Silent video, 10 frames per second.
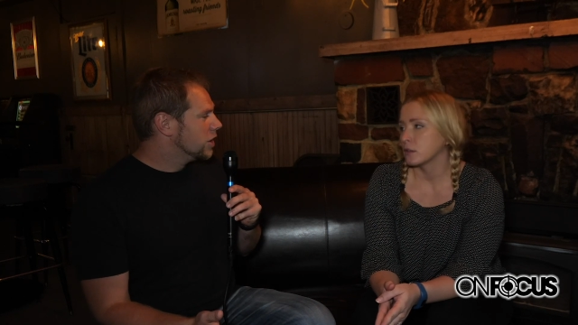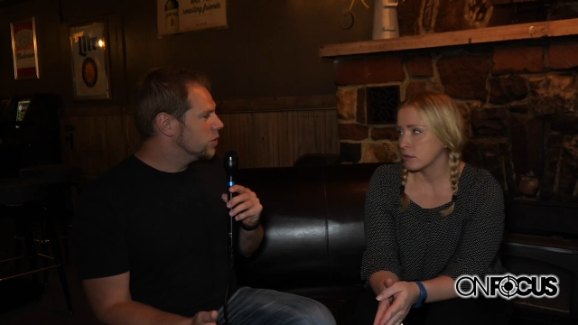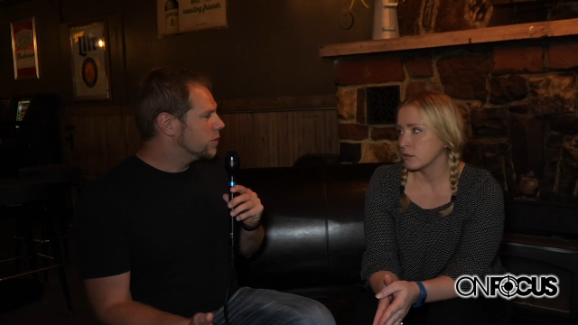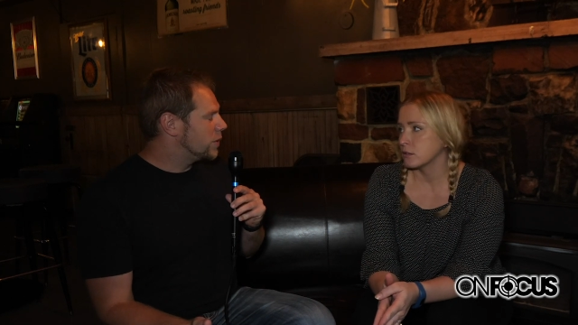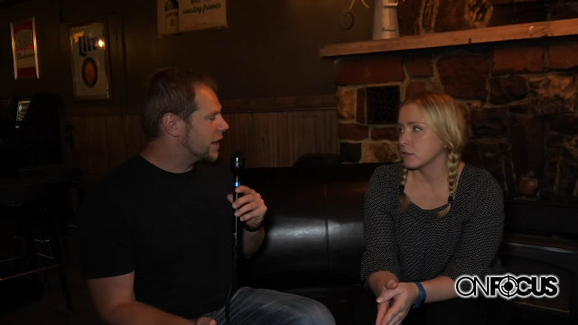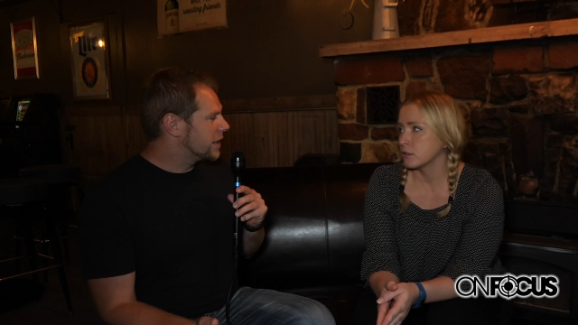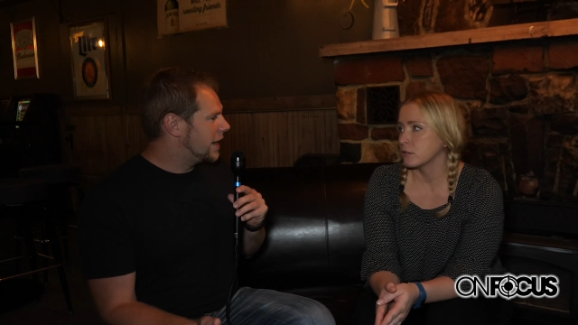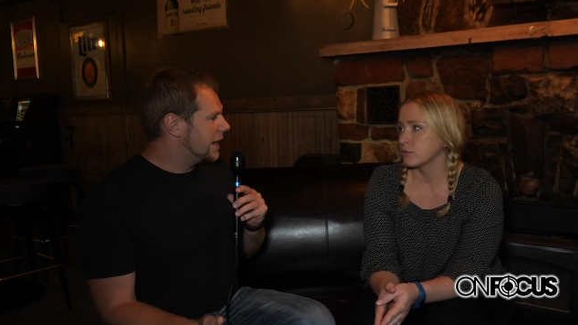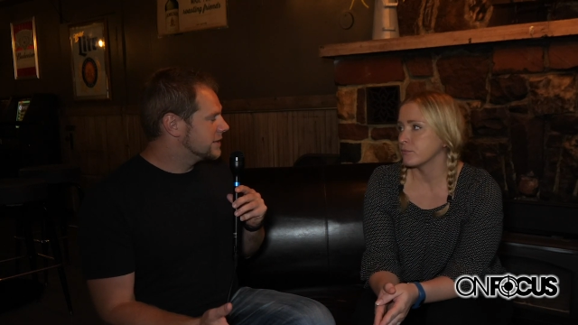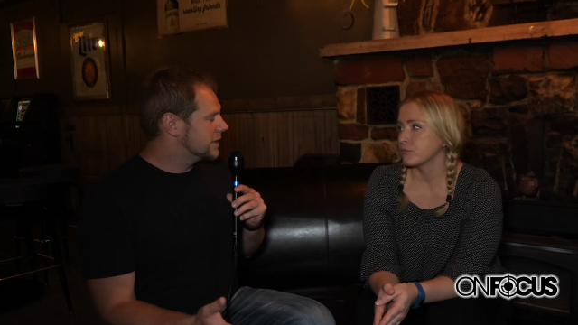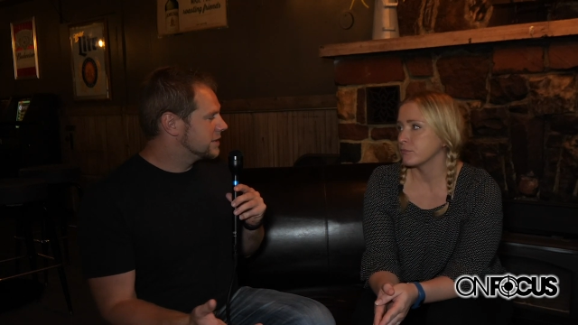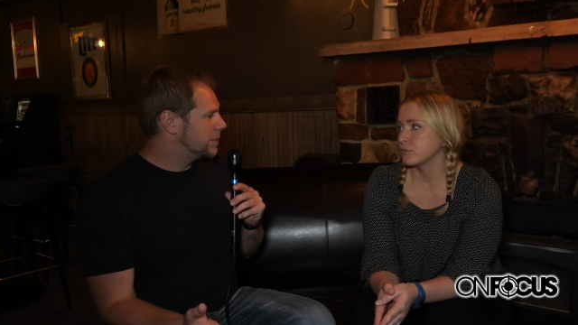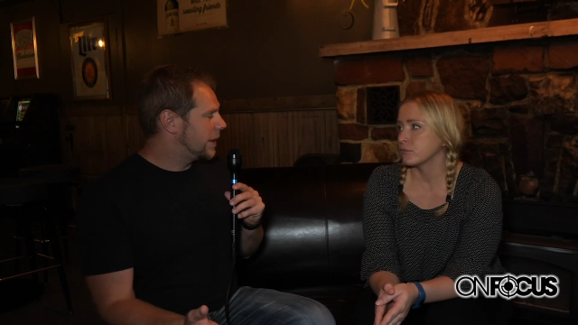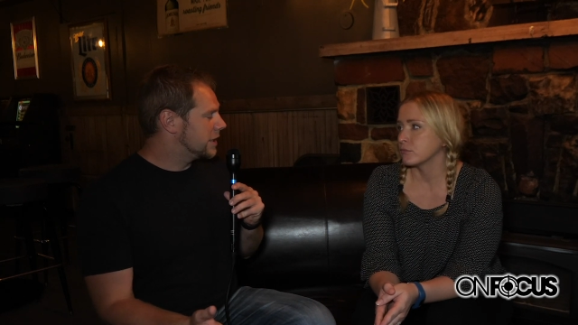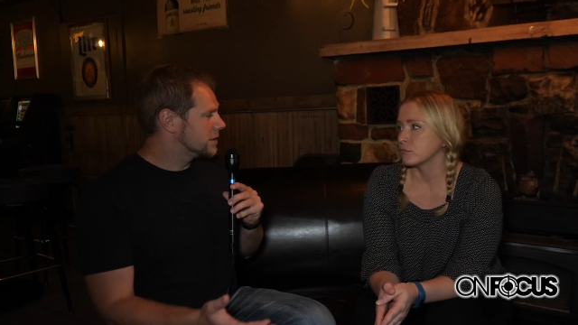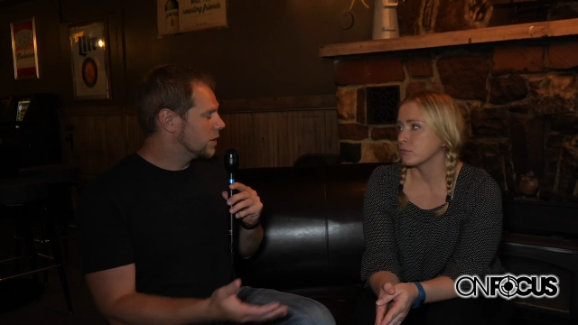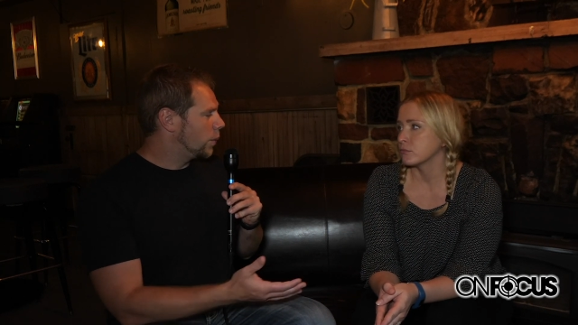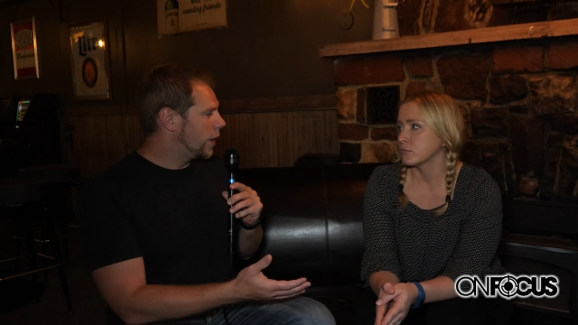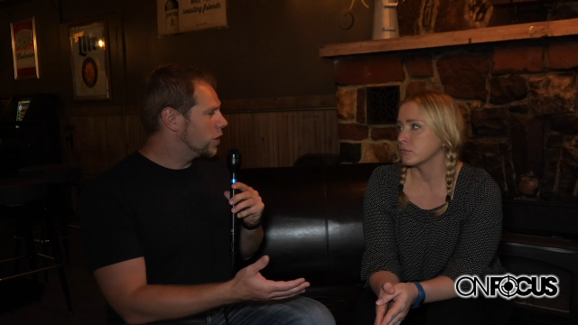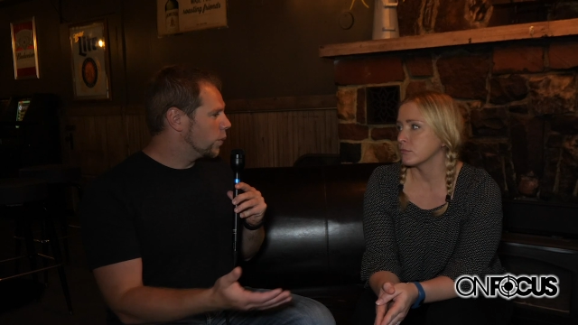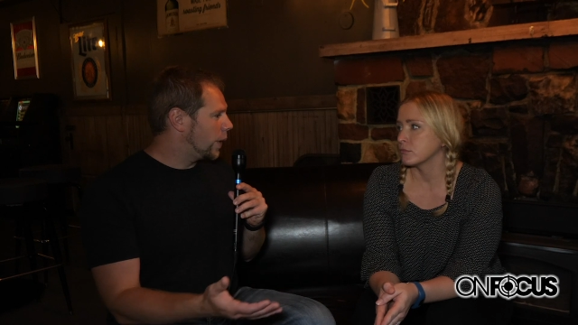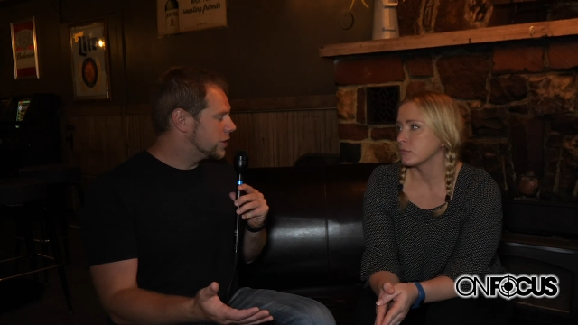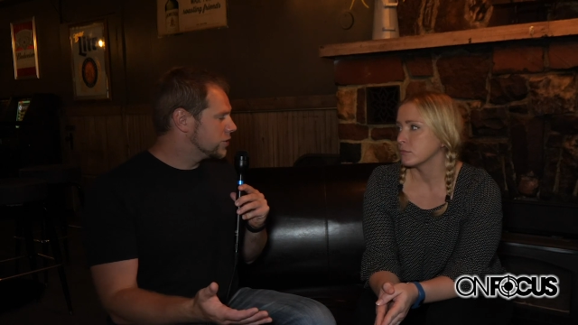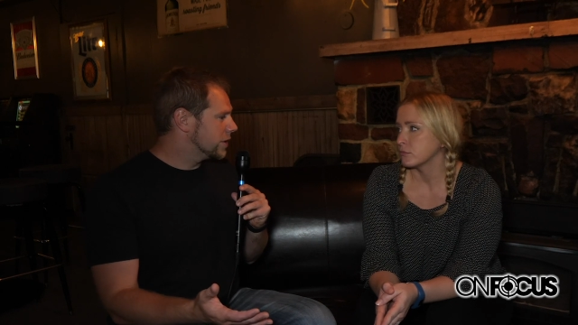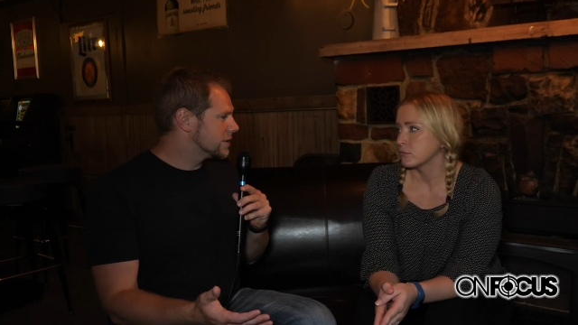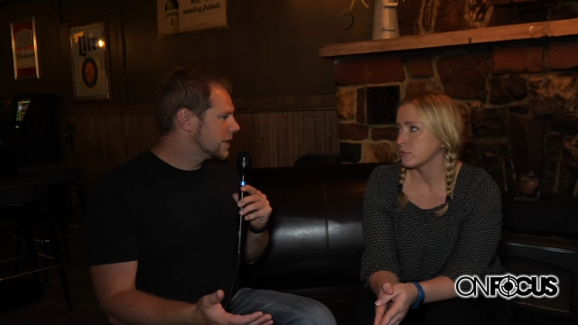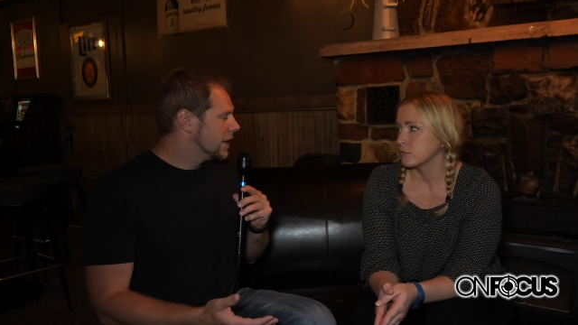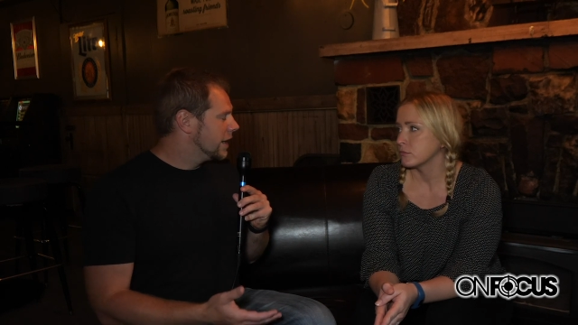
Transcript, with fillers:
Speaker 1: you've been recognized as the best waiter waitress